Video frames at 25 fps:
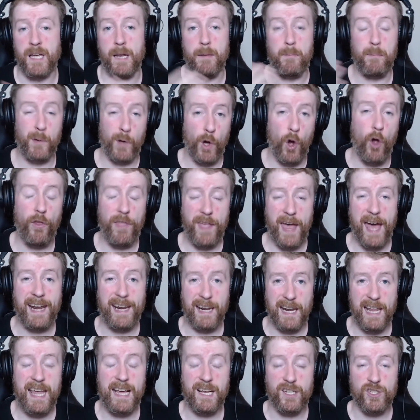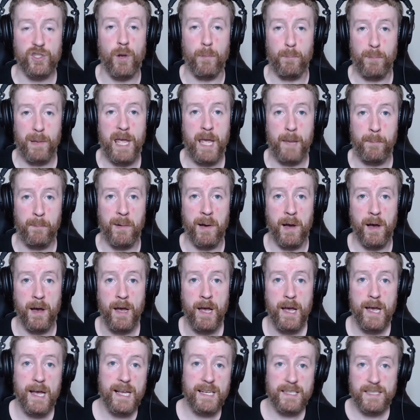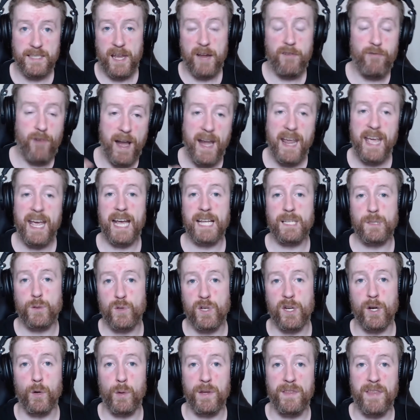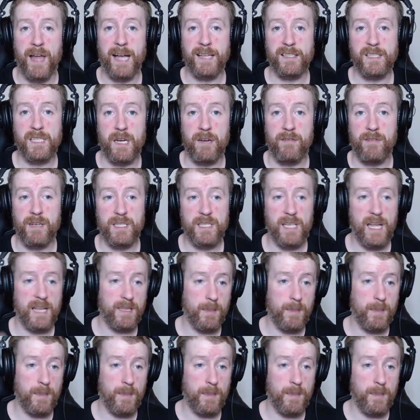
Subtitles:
side. But all the analytics on paper said Renegades was going to win that series.